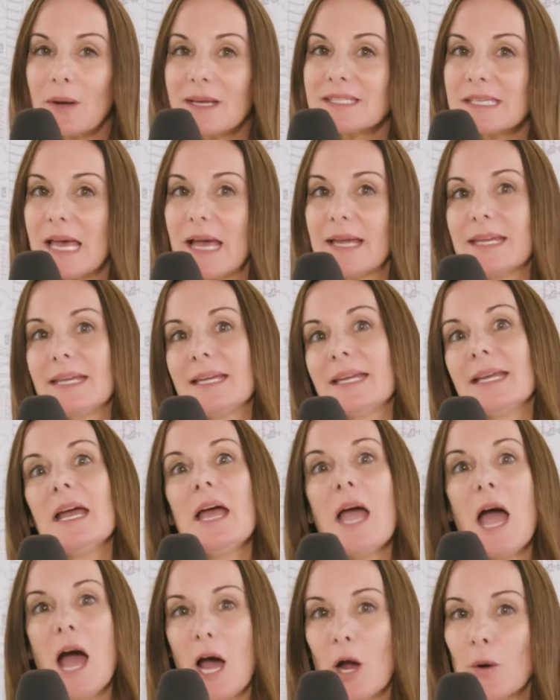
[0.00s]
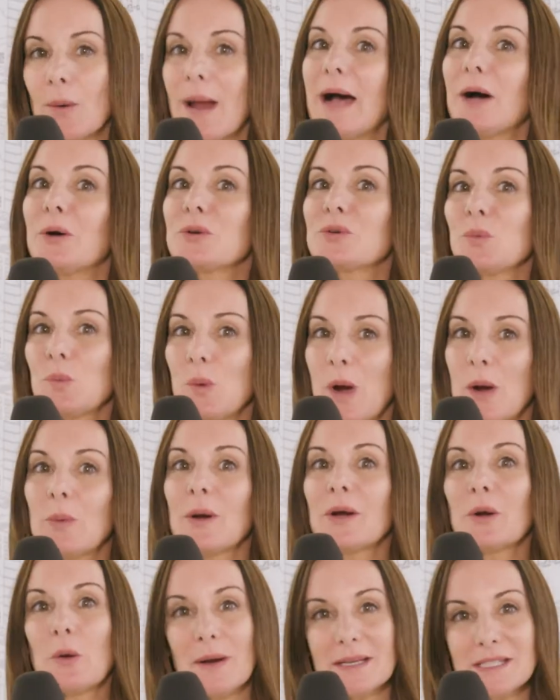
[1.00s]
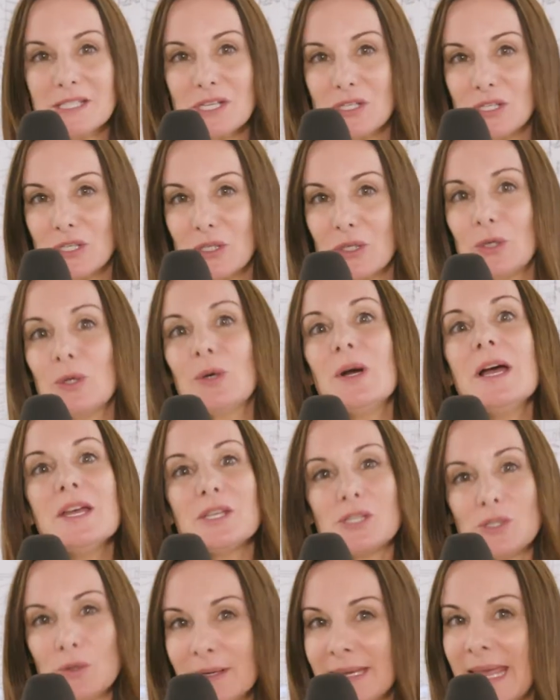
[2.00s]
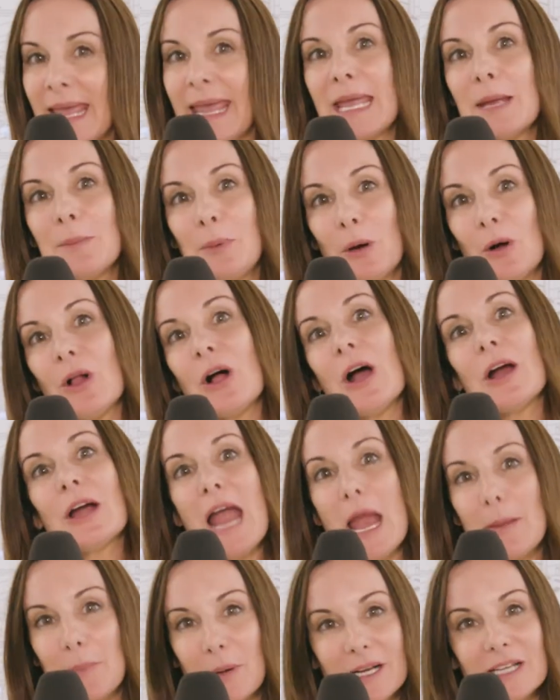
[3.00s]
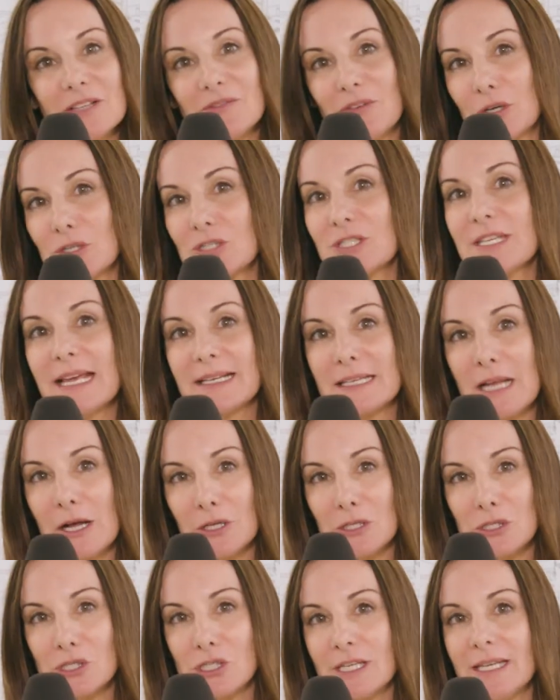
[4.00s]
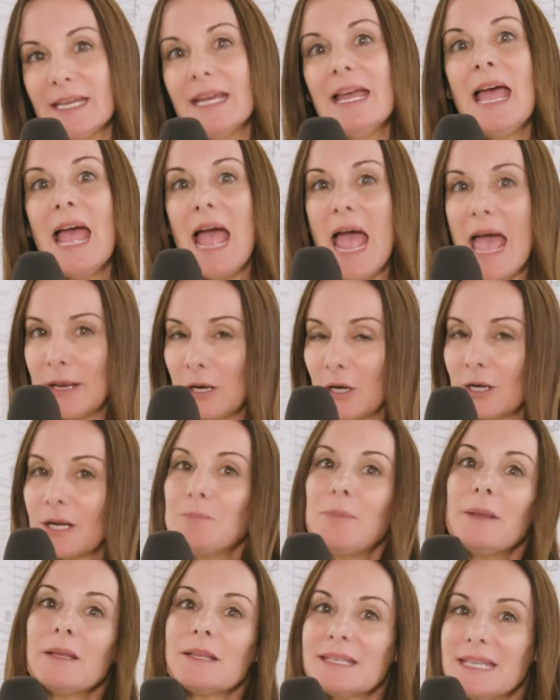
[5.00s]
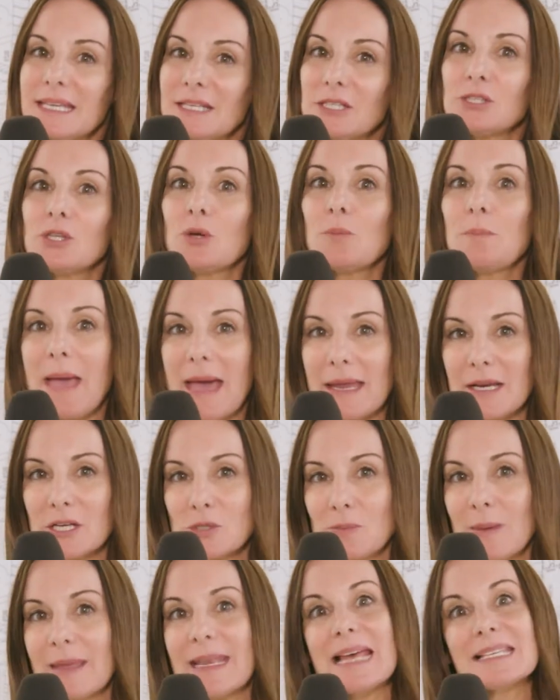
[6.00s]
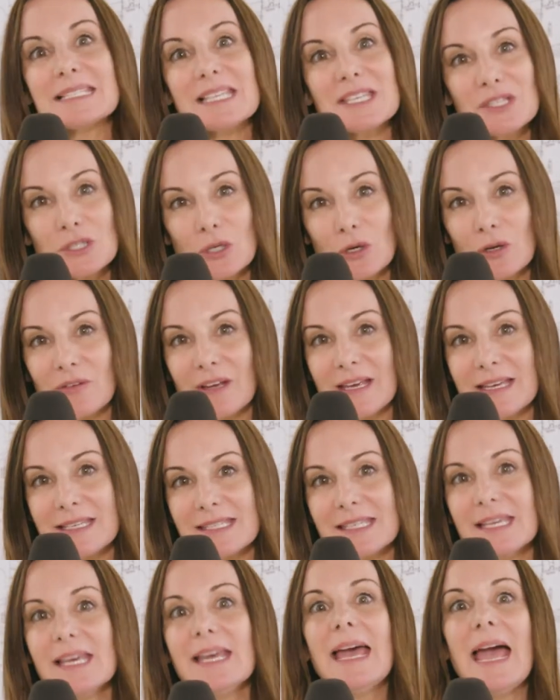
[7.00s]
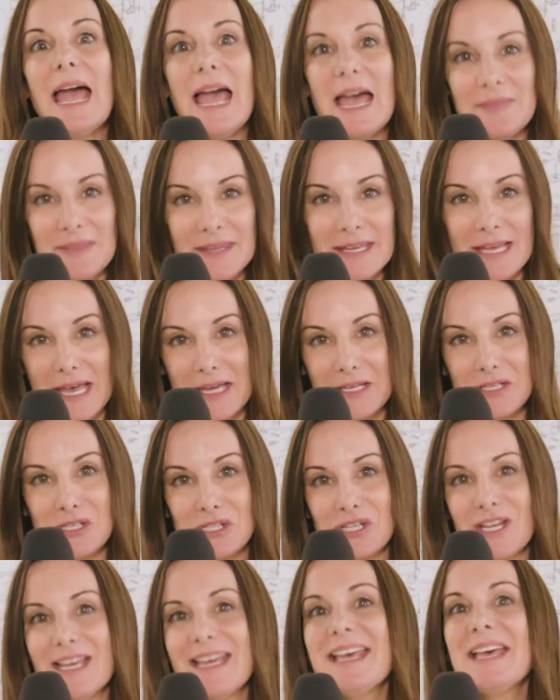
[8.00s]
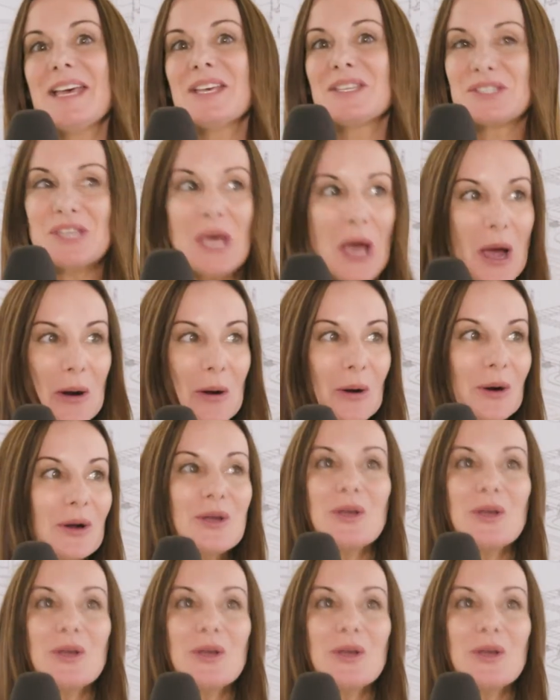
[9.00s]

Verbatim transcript: exciting around what we're going to do to enable our hyperconverged technology and our ability to do management as a service at the edge. So